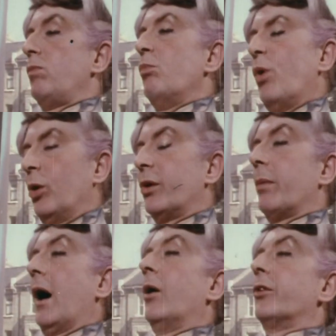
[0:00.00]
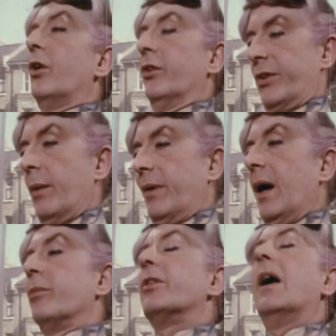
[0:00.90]
mauled about, and
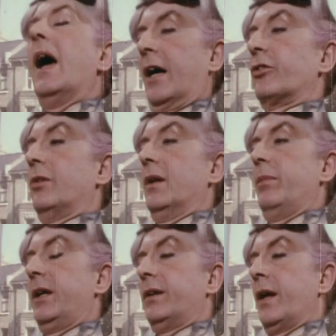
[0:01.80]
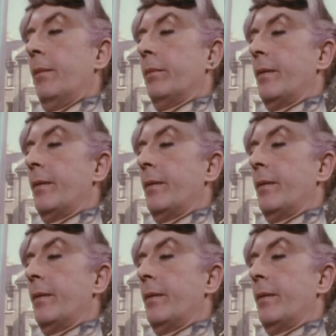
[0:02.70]
sometimes actually beaten up.